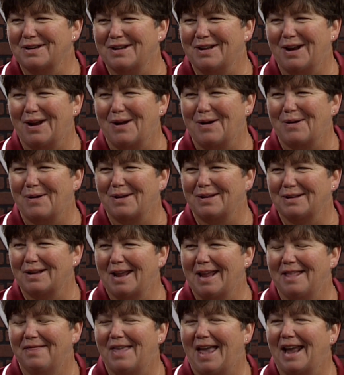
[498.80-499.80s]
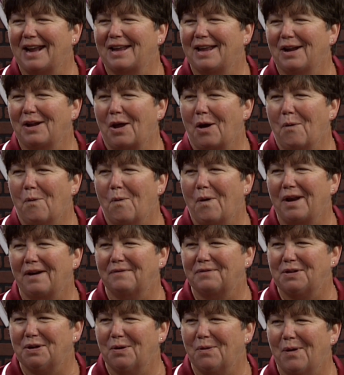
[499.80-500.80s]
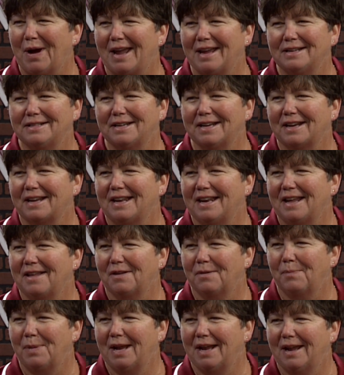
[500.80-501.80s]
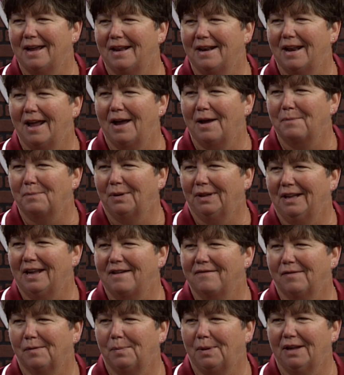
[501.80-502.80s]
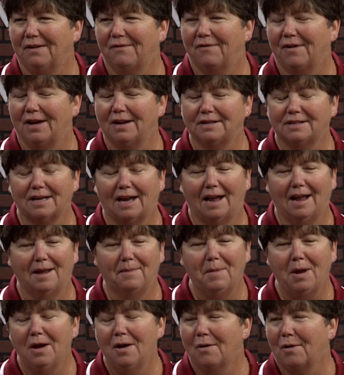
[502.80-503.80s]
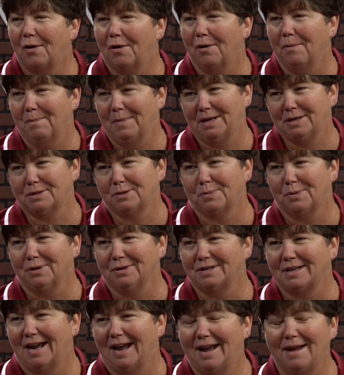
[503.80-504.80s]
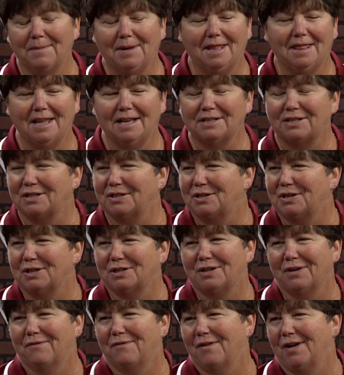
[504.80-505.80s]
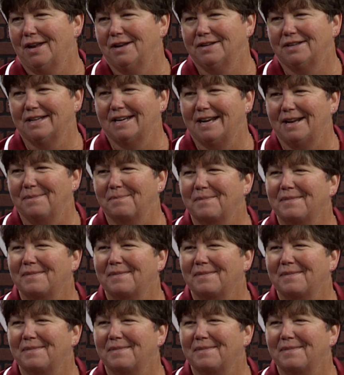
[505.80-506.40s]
that can go one of two ways. It can either be an unbelievably fun time or a miserable time, and this is just a fun team.